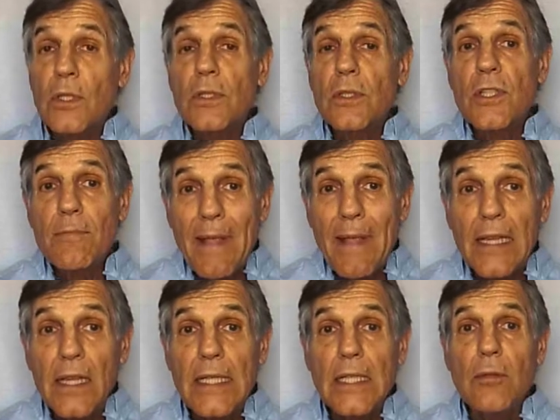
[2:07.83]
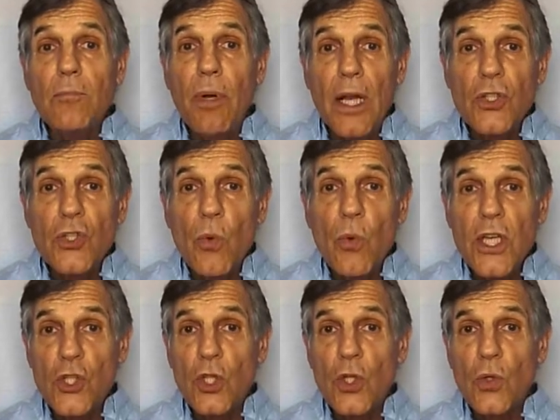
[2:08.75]
spelling,
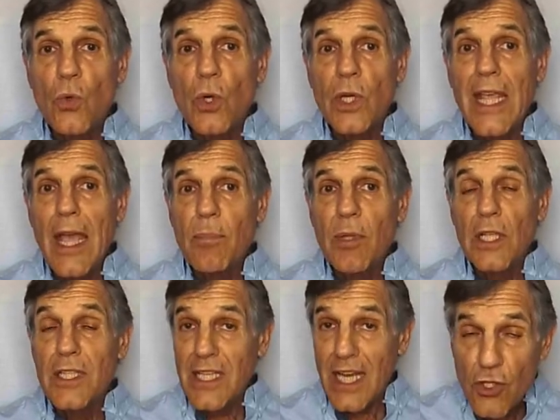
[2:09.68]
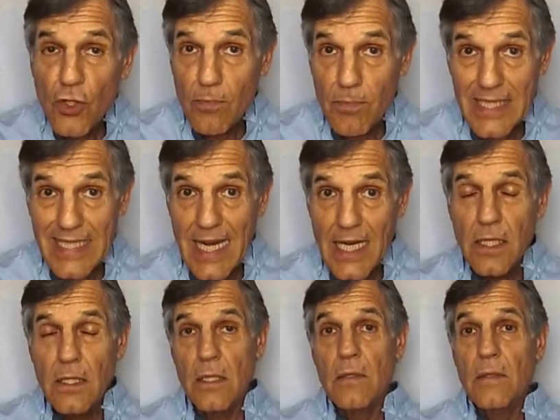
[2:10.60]
punctuation, or capitalization mistakes.